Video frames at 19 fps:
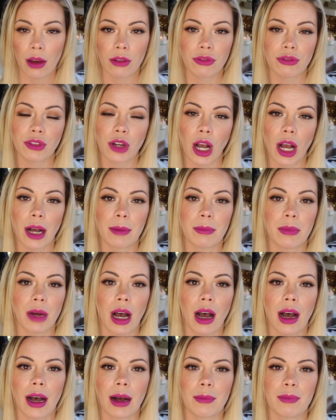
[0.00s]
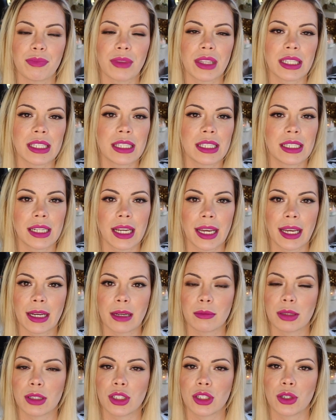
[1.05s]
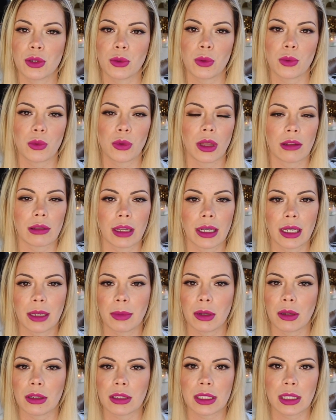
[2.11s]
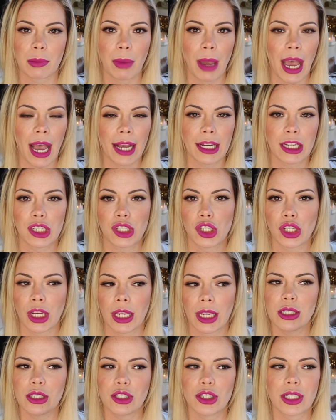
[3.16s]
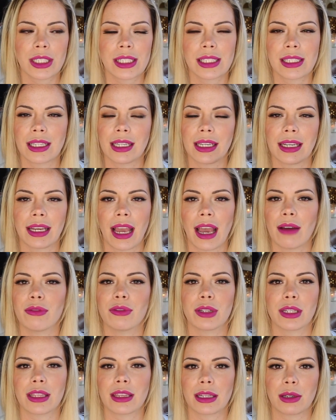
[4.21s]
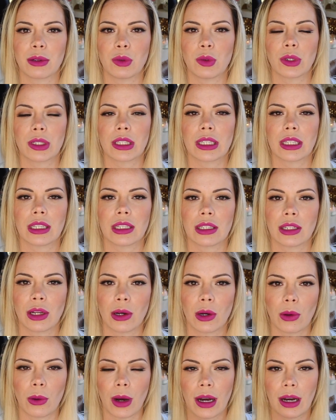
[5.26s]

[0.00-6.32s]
from um, the stamps to the labels, the packaging, just seeing everything really, you know.